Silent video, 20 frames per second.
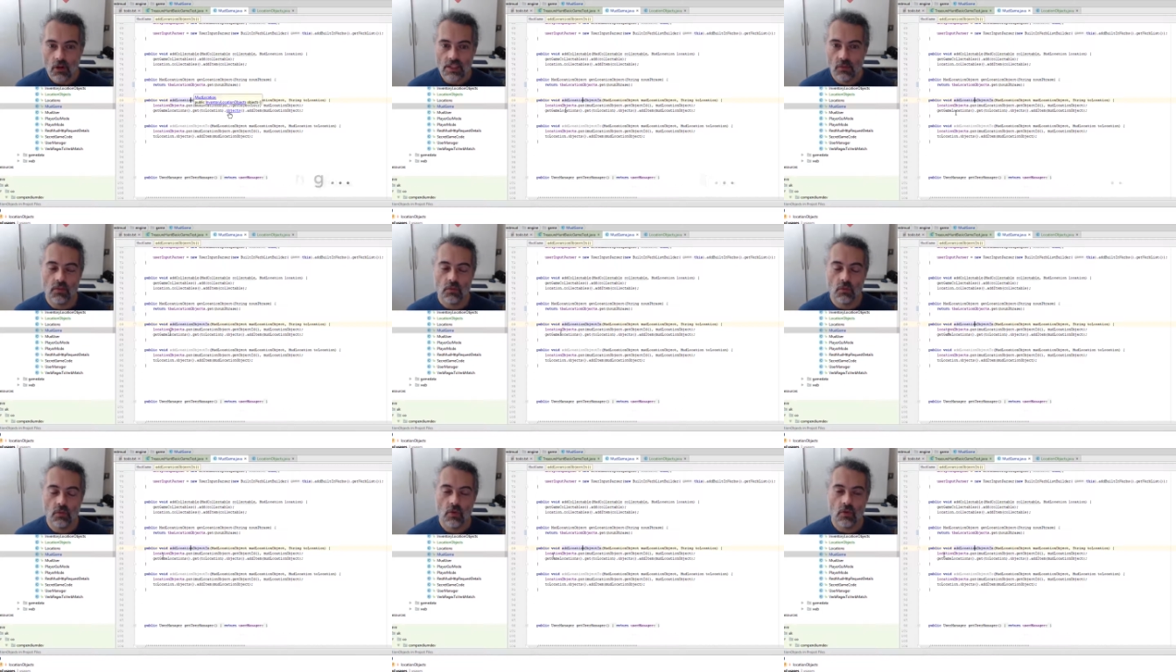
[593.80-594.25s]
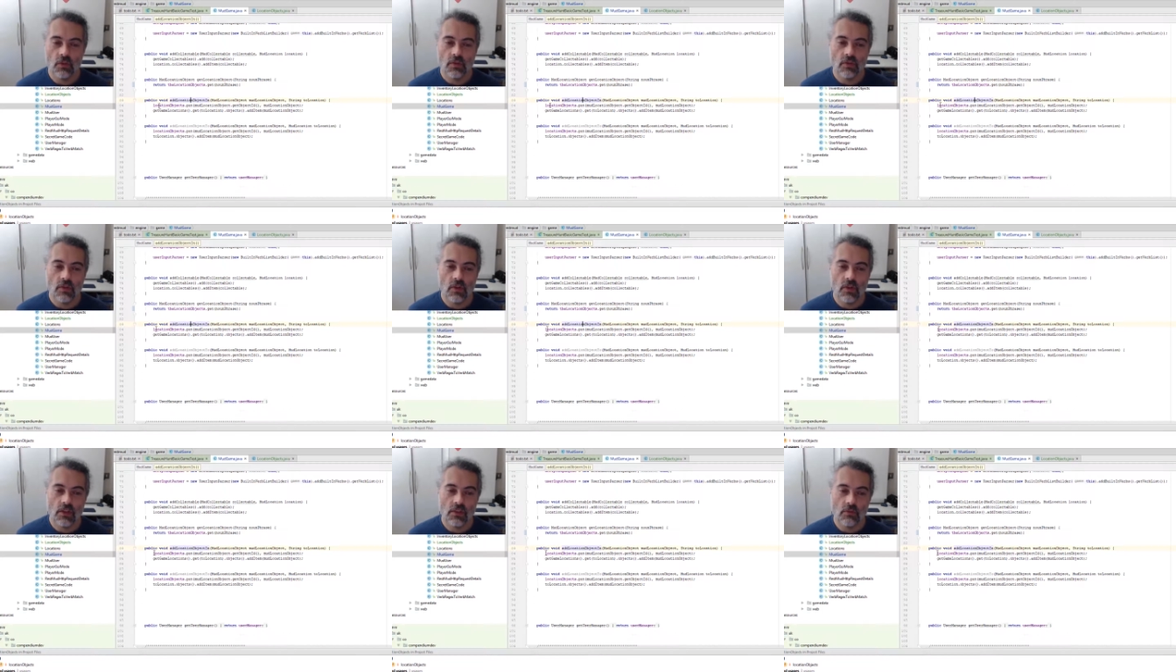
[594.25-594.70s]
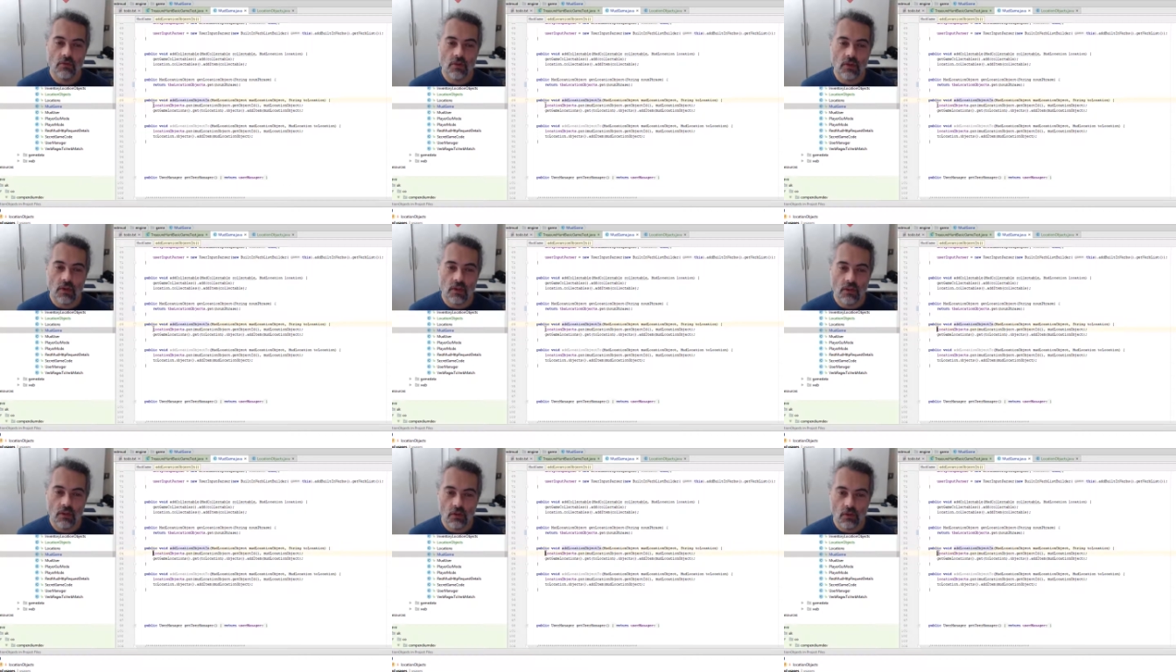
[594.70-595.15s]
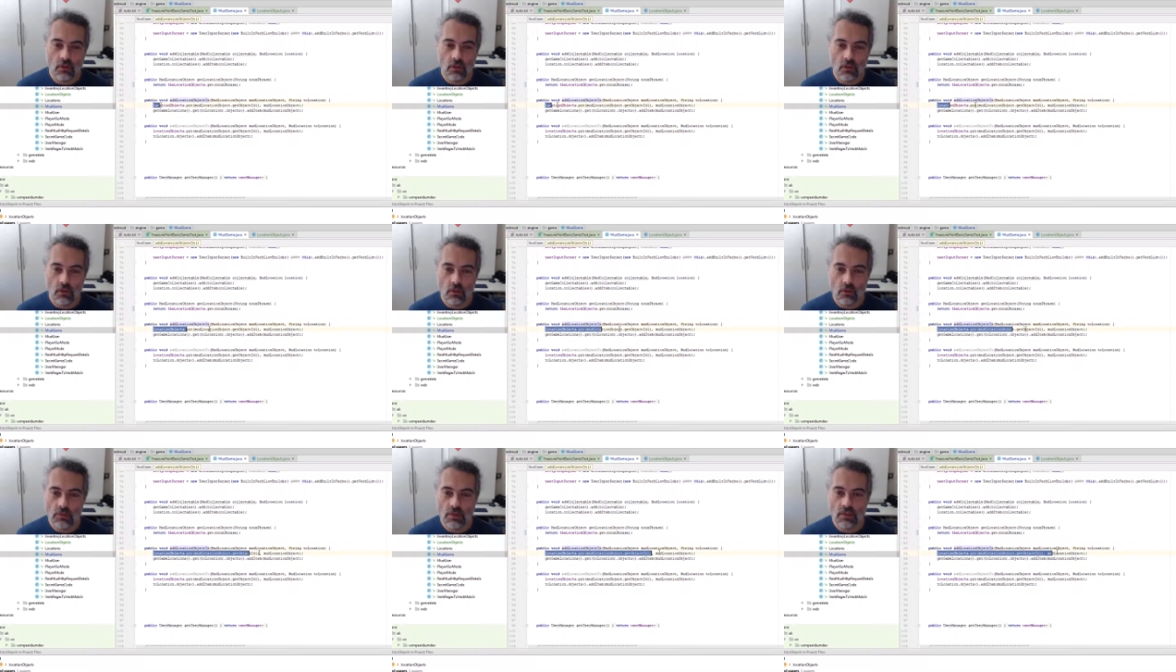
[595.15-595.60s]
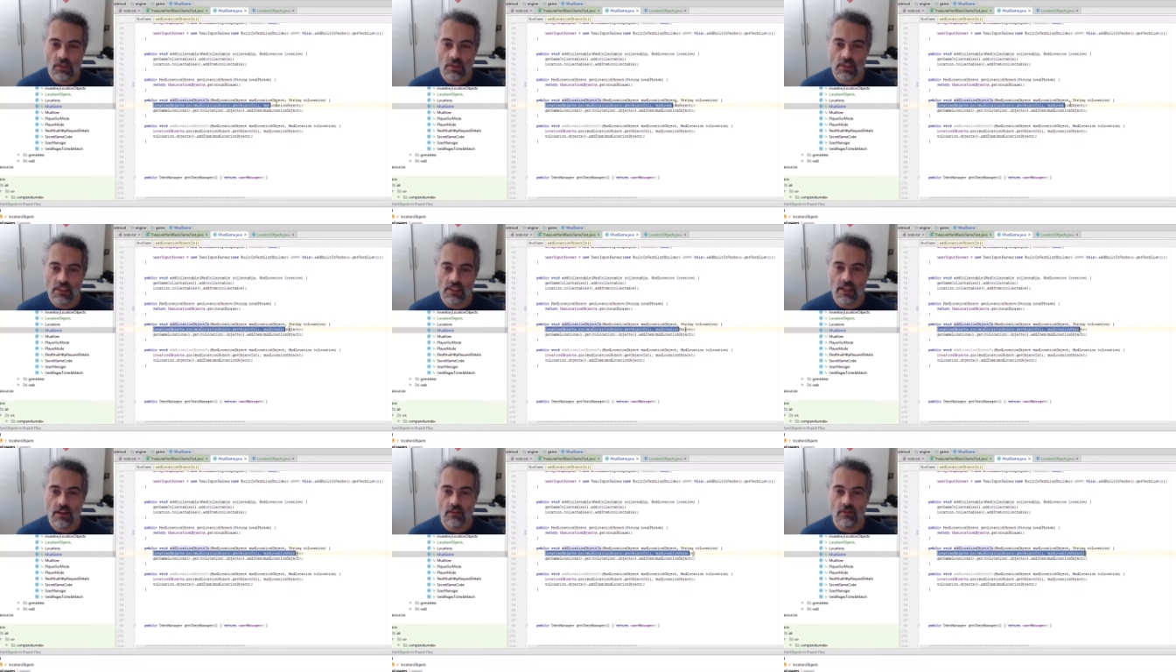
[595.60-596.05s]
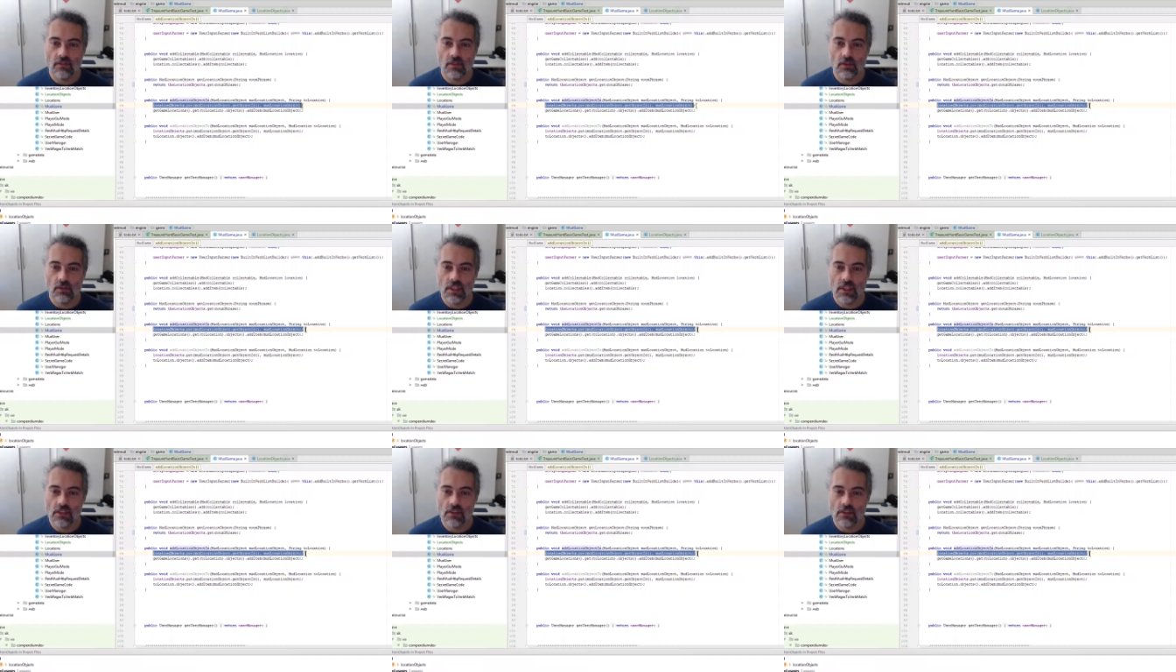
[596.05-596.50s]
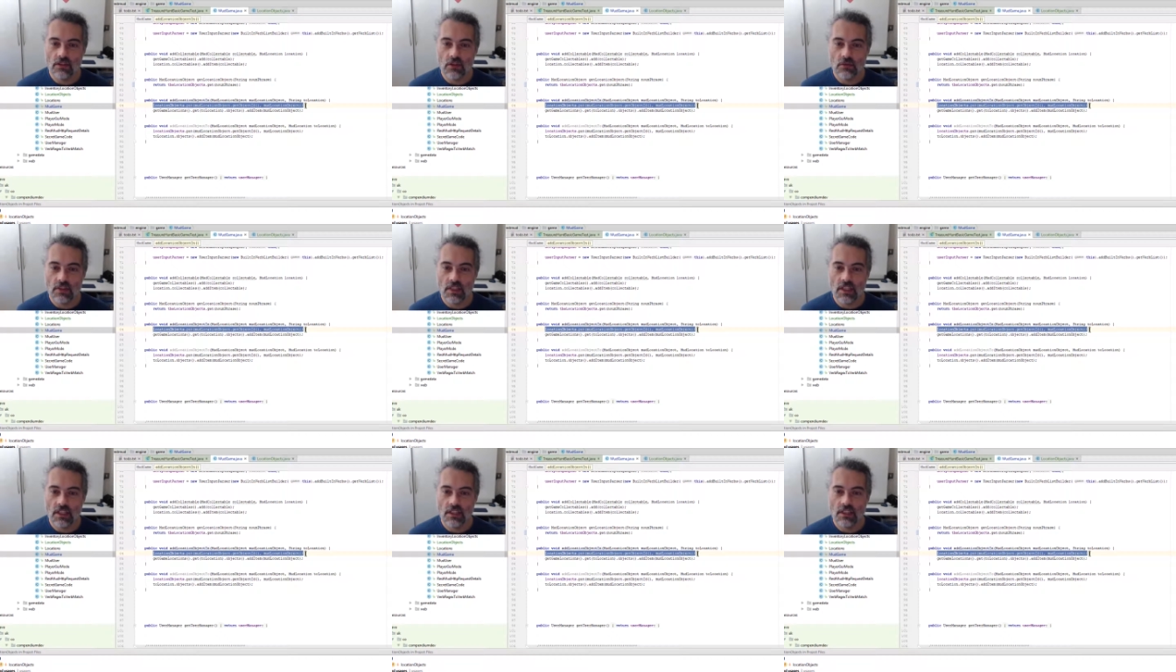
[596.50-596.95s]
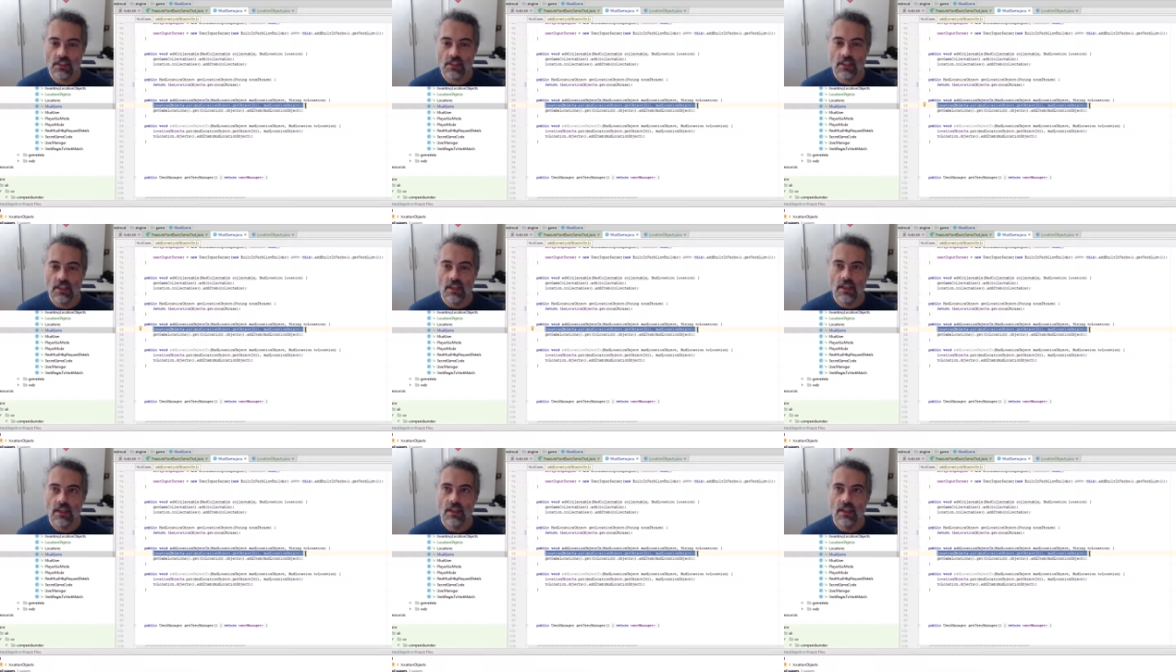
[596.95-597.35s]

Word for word: So what we've got is we've got a global set of location objects